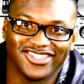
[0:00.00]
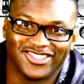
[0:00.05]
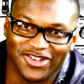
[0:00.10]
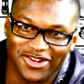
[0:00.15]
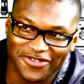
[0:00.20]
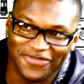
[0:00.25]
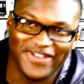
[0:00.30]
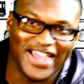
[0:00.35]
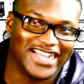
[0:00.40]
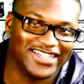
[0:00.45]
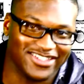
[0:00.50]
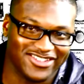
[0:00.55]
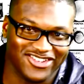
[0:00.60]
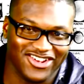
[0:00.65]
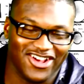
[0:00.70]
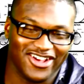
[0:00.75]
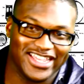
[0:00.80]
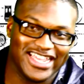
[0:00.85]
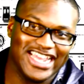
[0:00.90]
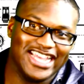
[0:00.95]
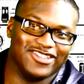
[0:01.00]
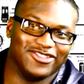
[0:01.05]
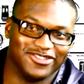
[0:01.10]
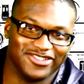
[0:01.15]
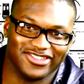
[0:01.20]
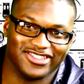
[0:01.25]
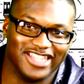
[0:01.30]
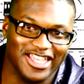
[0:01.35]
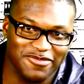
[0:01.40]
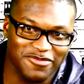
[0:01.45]
So the fact that y'all
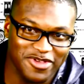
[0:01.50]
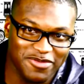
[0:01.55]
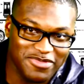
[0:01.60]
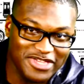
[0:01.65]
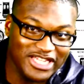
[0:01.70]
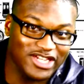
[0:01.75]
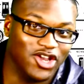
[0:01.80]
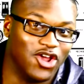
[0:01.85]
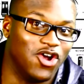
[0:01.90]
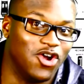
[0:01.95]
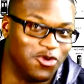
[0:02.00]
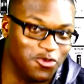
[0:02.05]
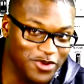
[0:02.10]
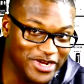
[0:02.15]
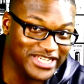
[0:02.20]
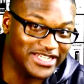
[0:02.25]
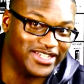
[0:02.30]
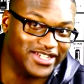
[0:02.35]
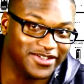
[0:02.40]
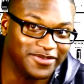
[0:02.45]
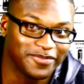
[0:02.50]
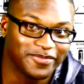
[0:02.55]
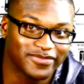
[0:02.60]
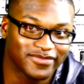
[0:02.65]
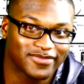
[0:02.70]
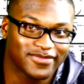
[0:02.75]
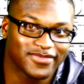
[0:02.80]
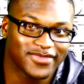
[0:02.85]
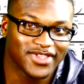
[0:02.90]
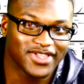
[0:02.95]
canceled just let me be long-winded.
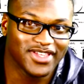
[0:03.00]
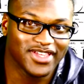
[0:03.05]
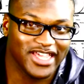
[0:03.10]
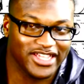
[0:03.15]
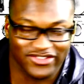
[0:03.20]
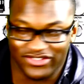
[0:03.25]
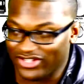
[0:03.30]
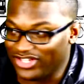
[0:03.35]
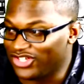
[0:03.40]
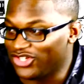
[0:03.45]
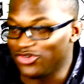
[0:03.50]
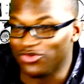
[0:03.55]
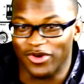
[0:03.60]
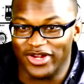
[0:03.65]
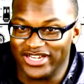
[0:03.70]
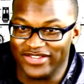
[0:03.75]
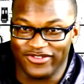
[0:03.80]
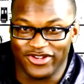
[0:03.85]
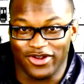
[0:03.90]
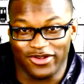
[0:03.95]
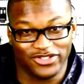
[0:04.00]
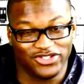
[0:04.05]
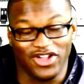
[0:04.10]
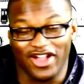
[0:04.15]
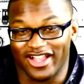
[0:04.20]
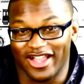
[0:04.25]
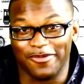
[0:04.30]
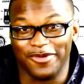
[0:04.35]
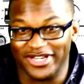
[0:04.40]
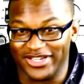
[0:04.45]
And G Q wasn't even going to
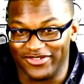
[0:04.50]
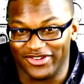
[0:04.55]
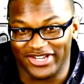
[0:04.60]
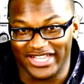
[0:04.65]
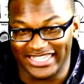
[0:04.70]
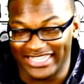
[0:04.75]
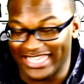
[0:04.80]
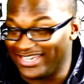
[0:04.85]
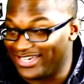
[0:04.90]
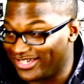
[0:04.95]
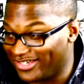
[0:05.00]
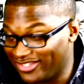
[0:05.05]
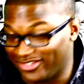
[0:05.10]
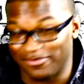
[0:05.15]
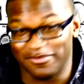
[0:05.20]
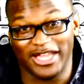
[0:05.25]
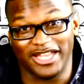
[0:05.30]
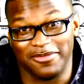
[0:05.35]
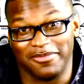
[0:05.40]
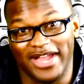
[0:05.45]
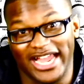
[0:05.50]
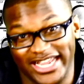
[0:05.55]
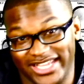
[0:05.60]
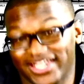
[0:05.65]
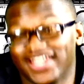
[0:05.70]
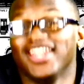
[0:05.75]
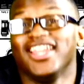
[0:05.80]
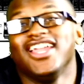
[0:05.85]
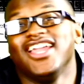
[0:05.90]
talk. I wasn't even going to let that nigga smell a mic.